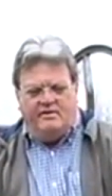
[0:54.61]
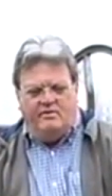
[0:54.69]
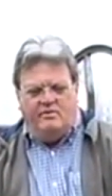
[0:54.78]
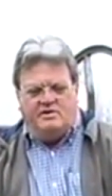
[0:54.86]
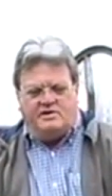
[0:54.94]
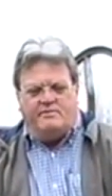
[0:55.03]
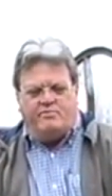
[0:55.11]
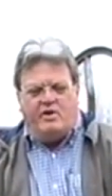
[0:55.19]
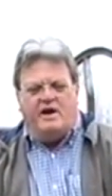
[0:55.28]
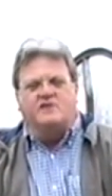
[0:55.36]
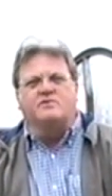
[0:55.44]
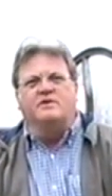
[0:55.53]
was
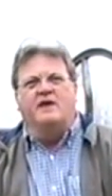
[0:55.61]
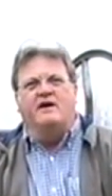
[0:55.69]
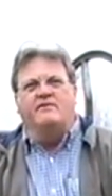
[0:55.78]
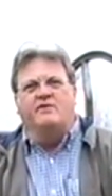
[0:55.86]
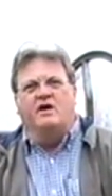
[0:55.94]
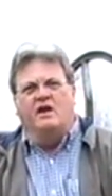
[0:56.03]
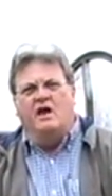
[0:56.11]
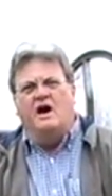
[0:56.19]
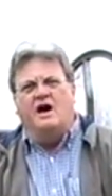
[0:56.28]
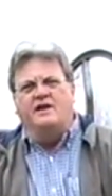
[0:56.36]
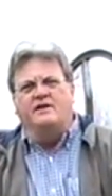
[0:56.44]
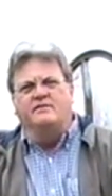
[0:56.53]
impressed with that a
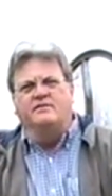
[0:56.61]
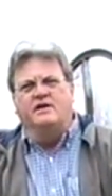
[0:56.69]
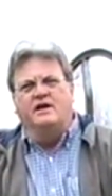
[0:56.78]
lot, and